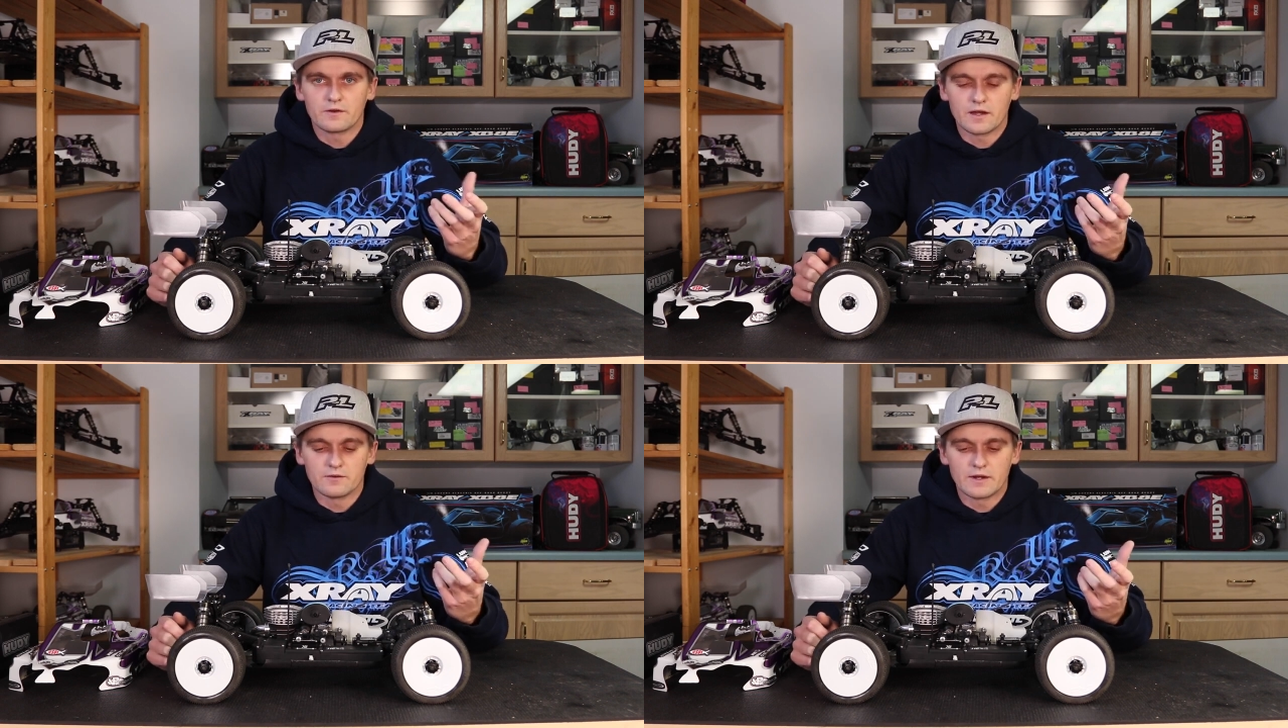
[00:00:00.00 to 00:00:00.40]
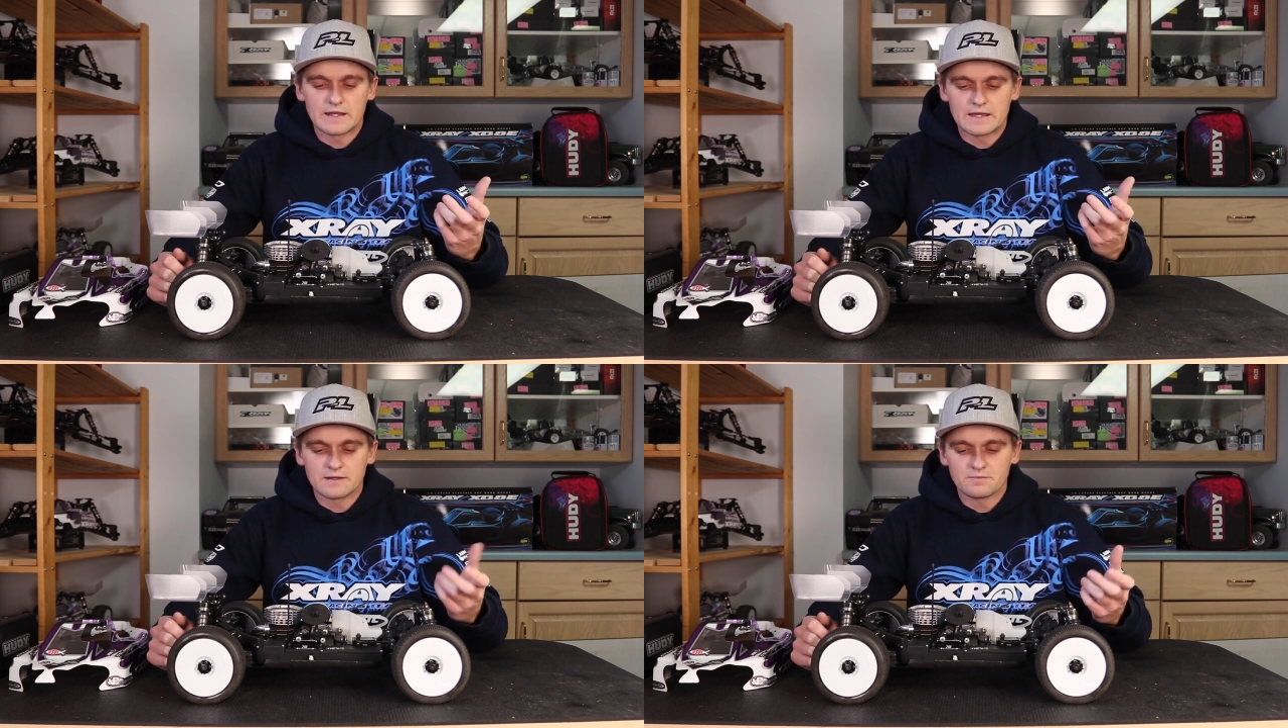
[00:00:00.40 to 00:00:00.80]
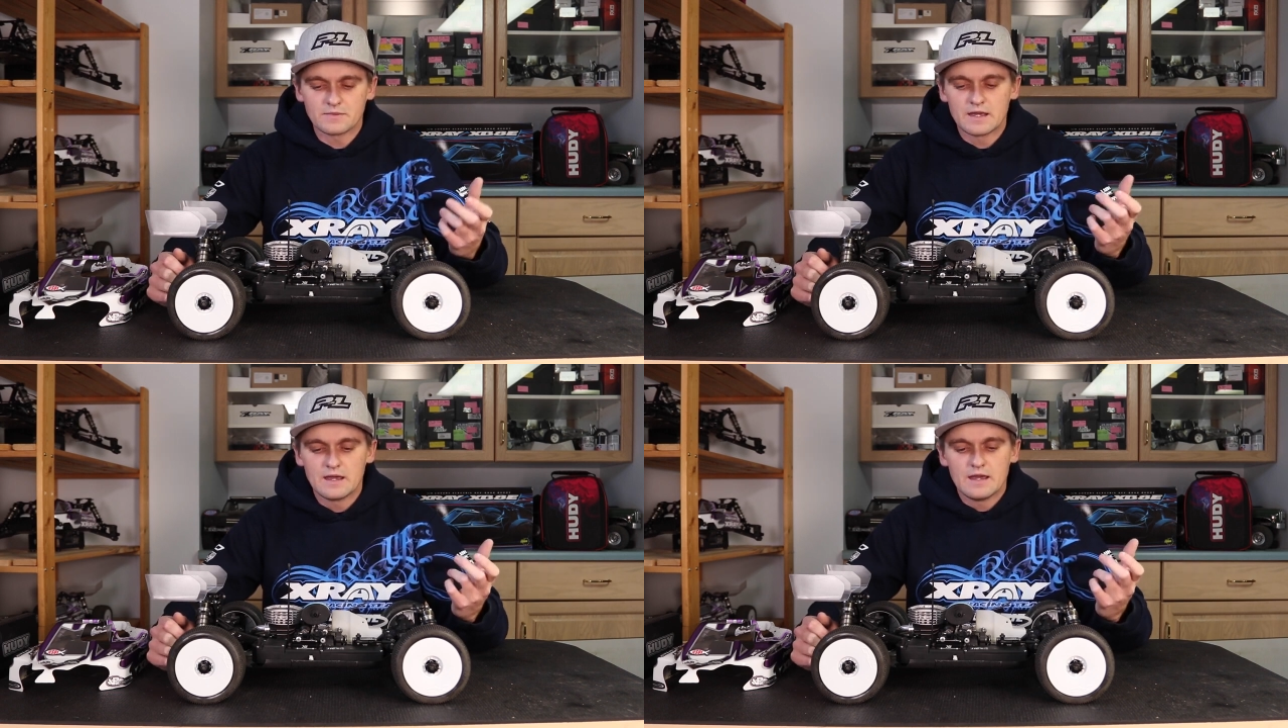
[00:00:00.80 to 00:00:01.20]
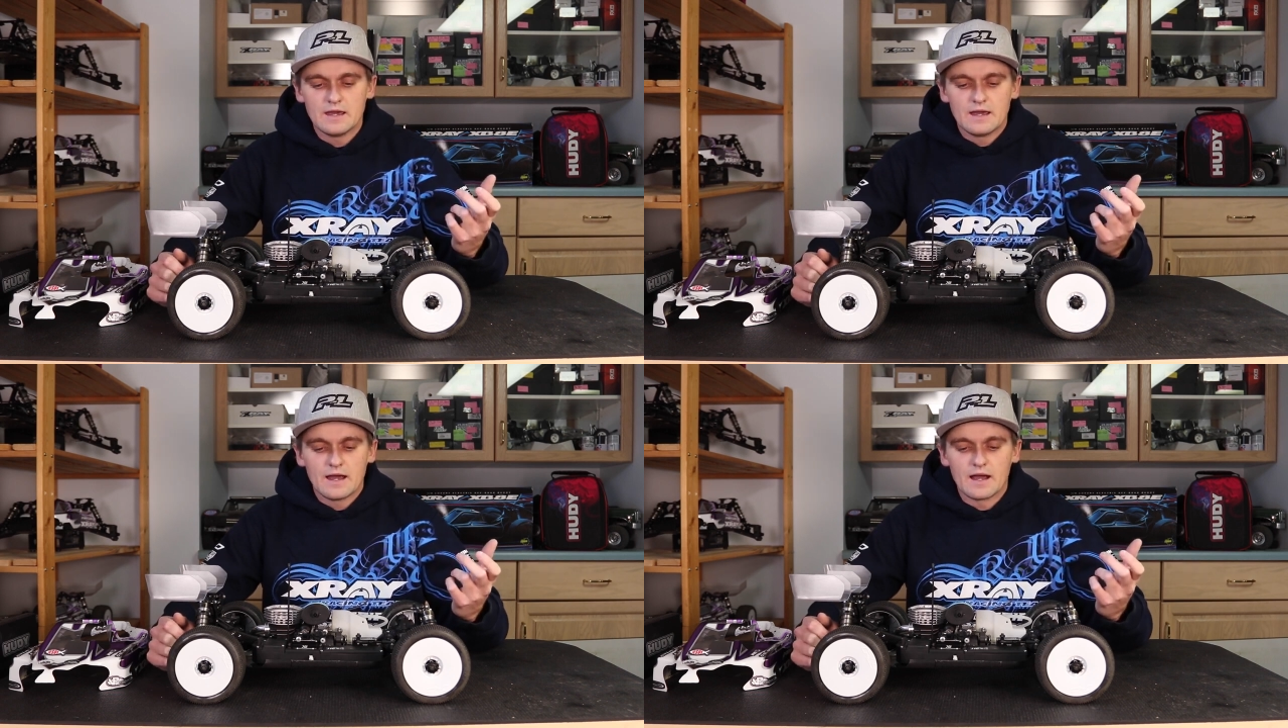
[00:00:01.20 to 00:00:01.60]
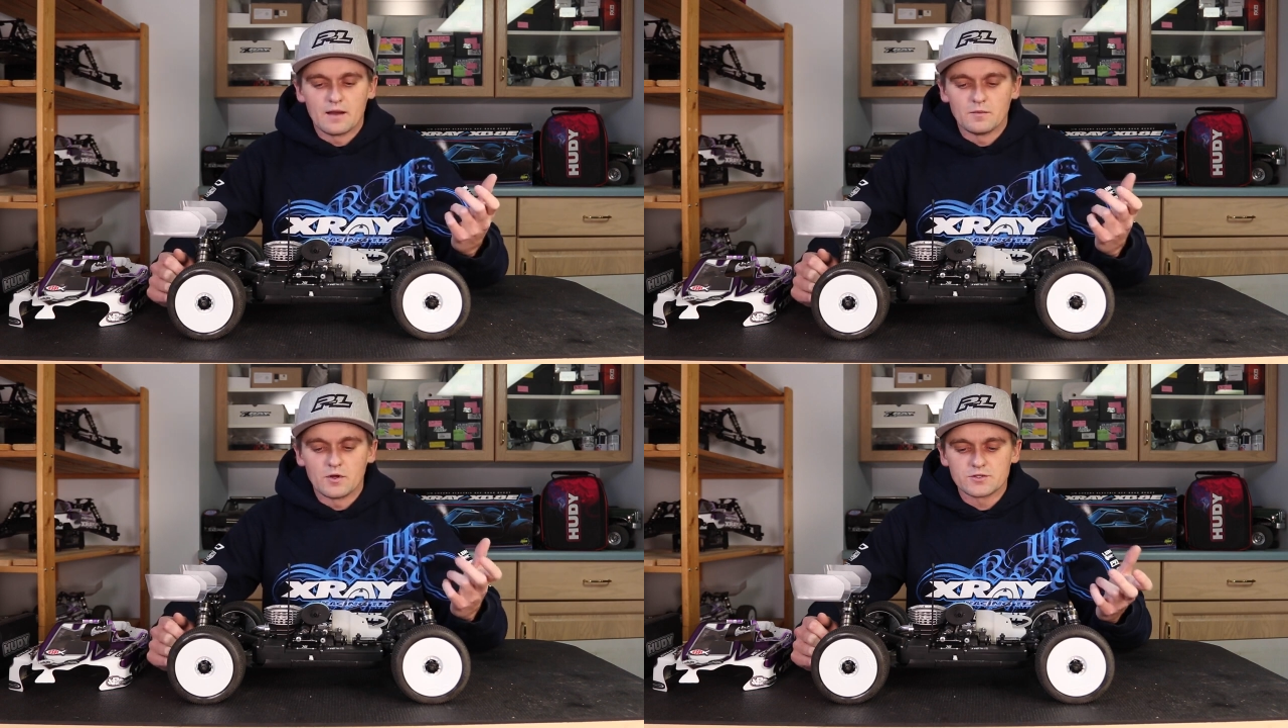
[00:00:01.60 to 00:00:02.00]
uh, running in.
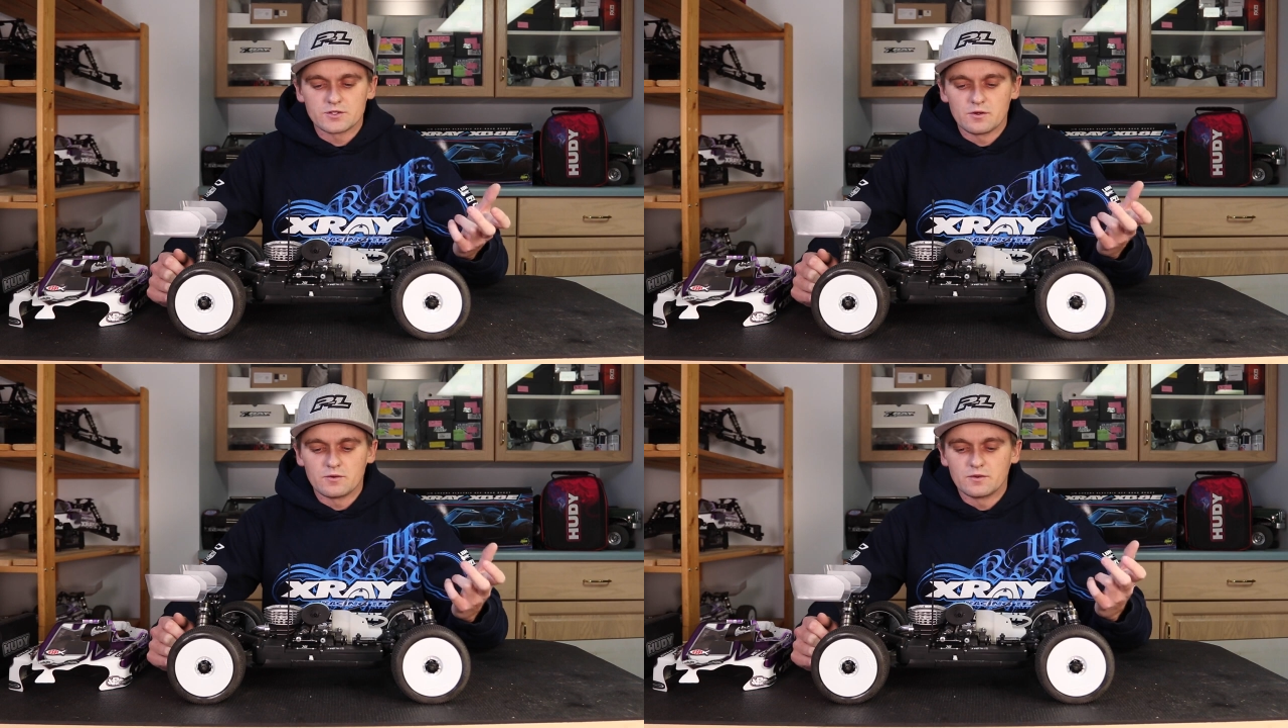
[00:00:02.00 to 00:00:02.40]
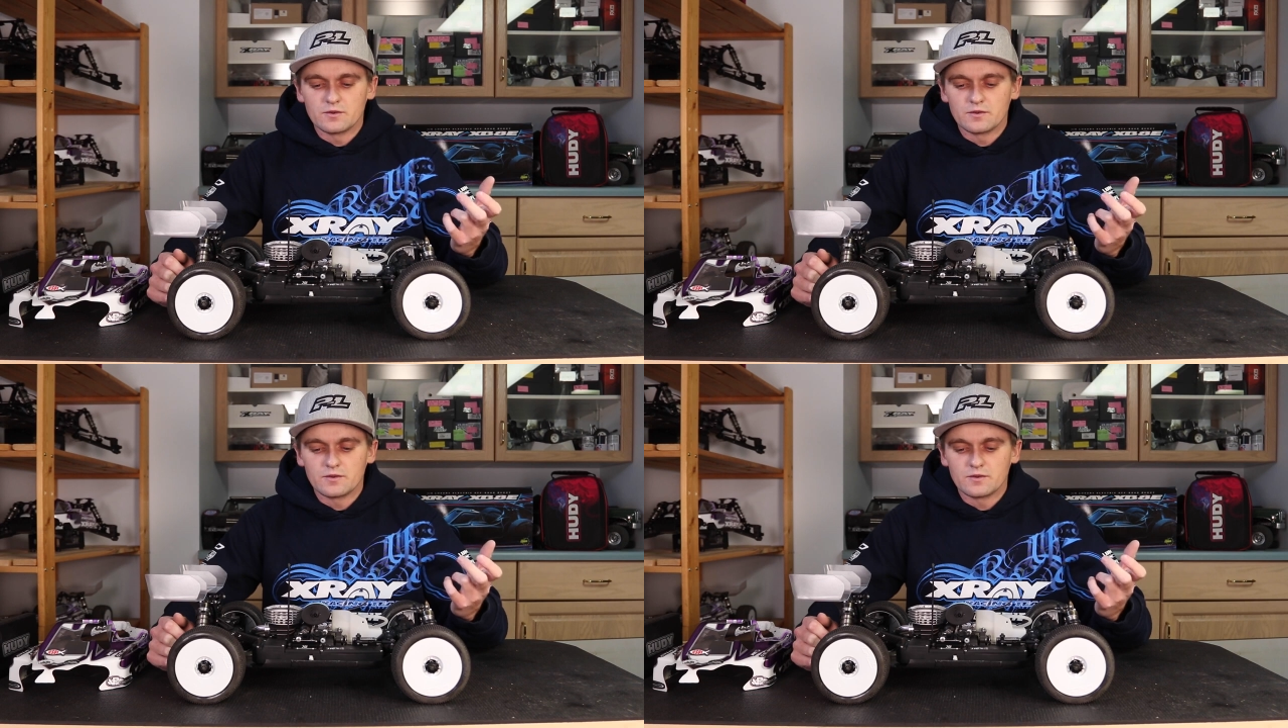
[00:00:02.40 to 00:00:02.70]
Um, also,